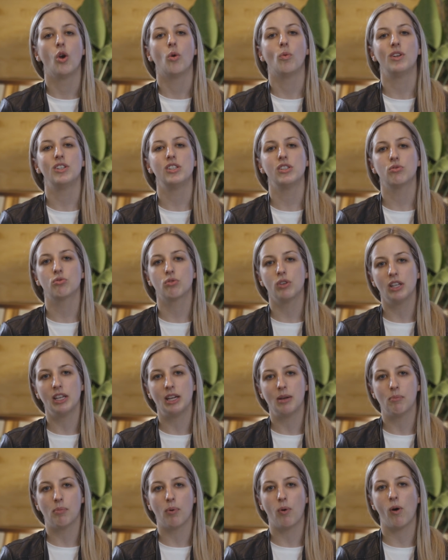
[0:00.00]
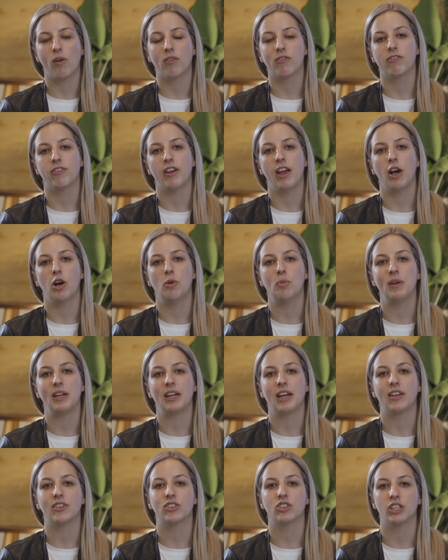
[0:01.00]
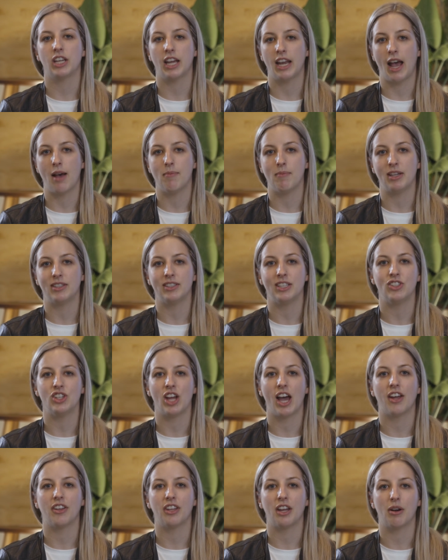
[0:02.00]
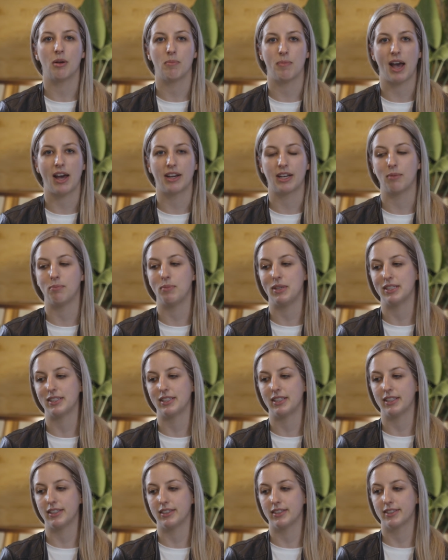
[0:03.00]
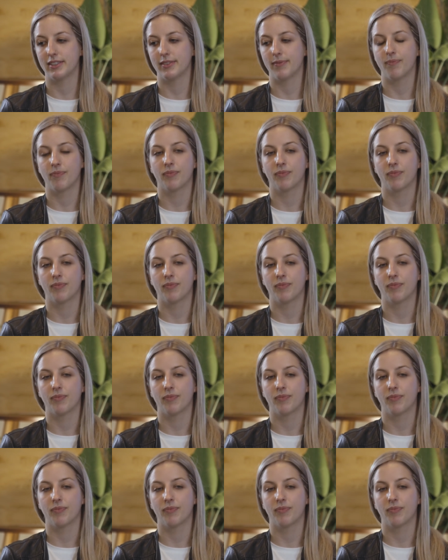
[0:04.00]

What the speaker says: which is really important for helping us get our message out there about our business.